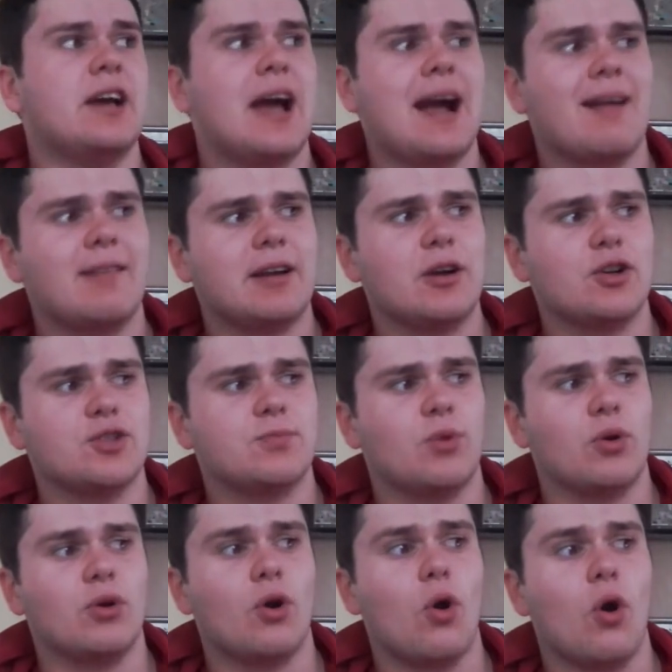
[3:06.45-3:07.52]
Harry
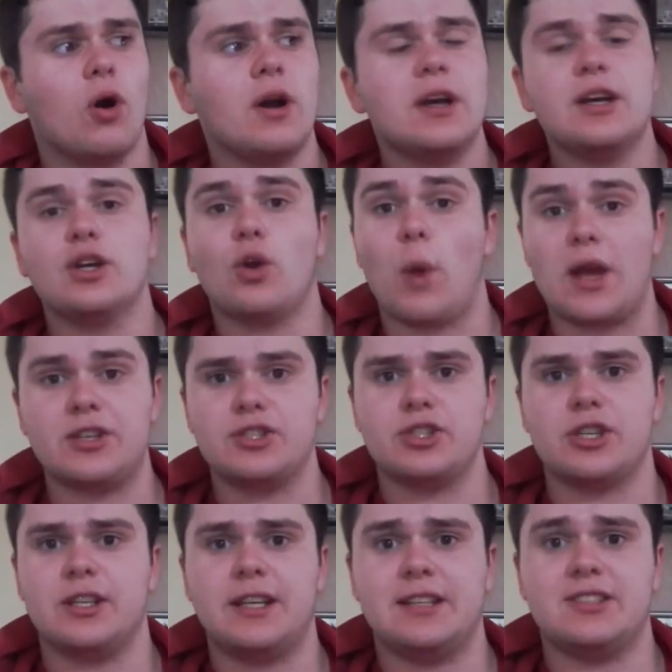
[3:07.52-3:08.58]
Osborn or
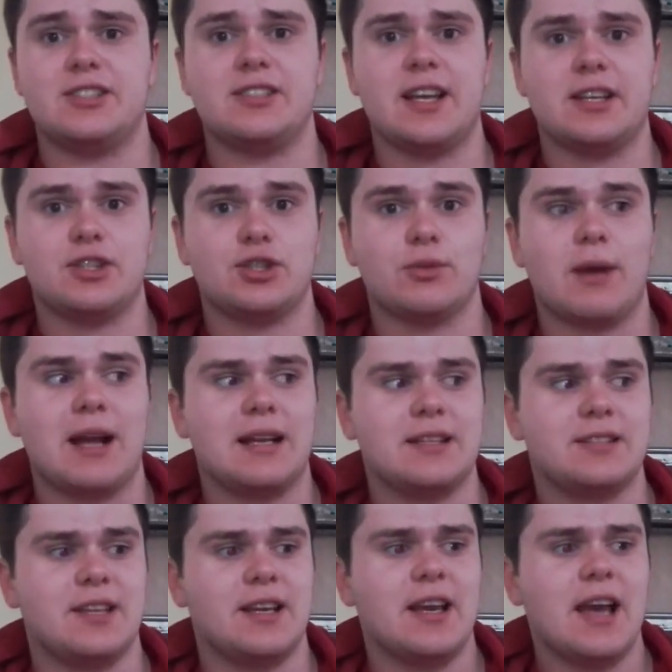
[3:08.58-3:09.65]
question his
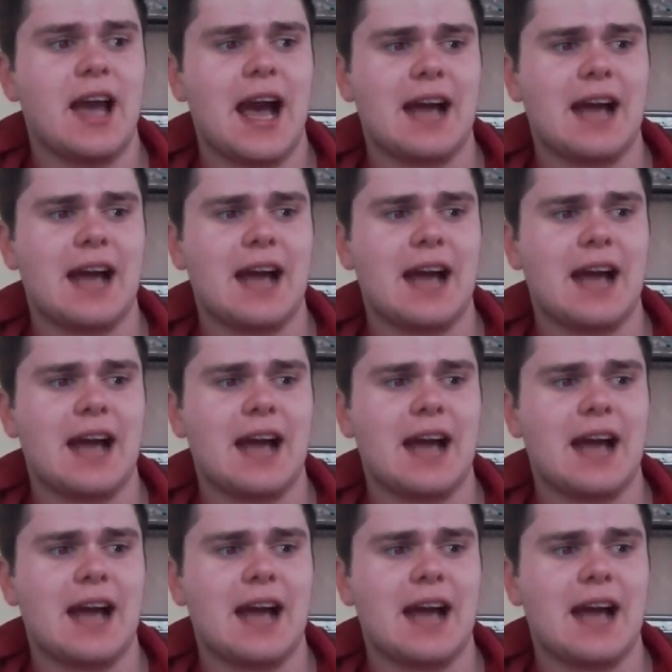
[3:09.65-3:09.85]
sexuality